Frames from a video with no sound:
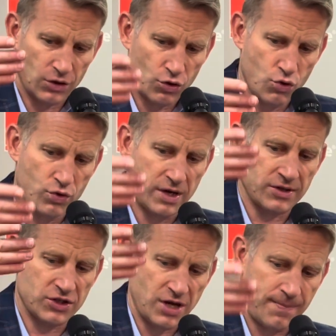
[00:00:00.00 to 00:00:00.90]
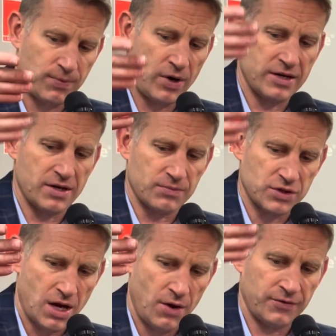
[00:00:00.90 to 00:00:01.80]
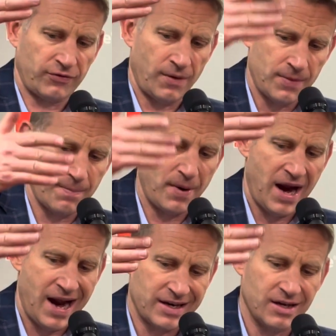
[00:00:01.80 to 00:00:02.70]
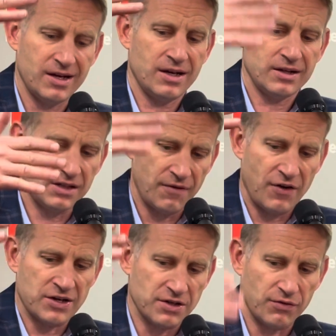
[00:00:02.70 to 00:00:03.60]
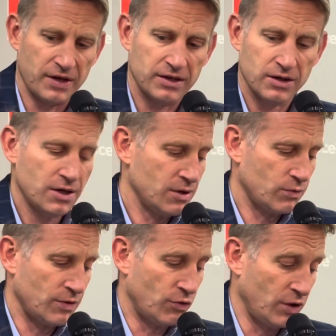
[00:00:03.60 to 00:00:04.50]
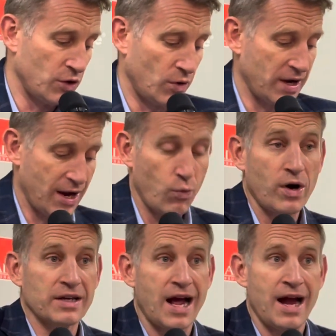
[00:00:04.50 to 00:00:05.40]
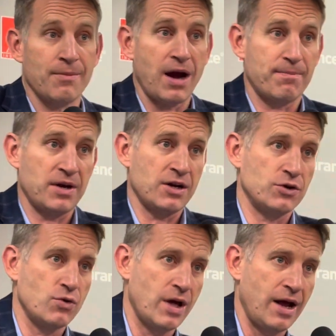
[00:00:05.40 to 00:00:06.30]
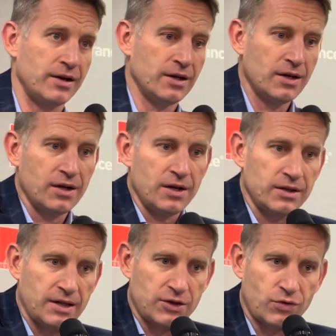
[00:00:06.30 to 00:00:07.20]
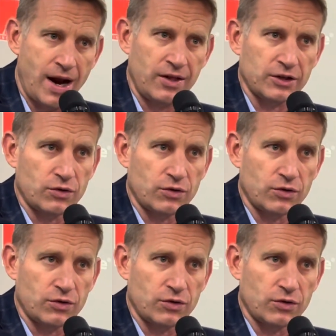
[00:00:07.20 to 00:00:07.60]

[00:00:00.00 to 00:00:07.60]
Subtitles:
who can separate themselves from the pack defensively? We've really only had one guy, in my opinion, do that. That's Rylan